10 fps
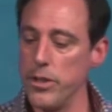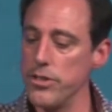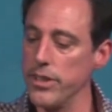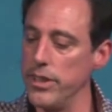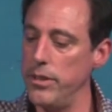We
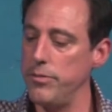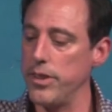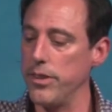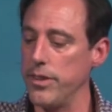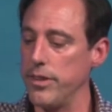should live
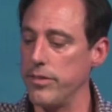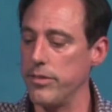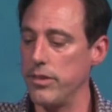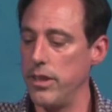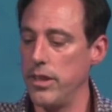in
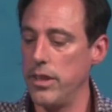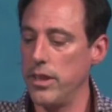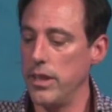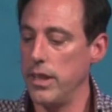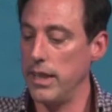this
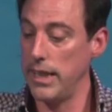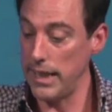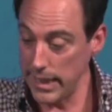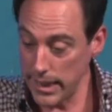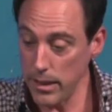
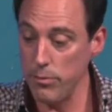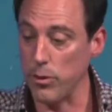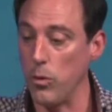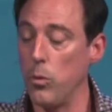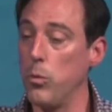
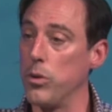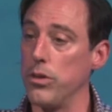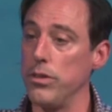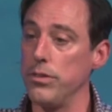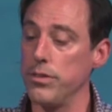evil
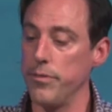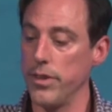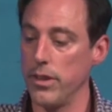world.